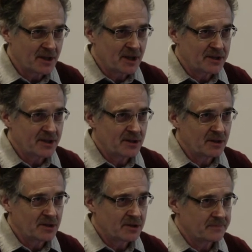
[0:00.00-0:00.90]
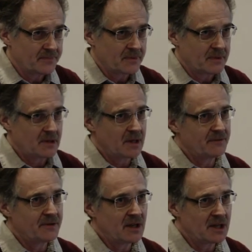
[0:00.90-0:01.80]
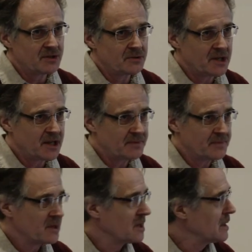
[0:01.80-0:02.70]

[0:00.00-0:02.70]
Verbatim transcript: articles in Finland today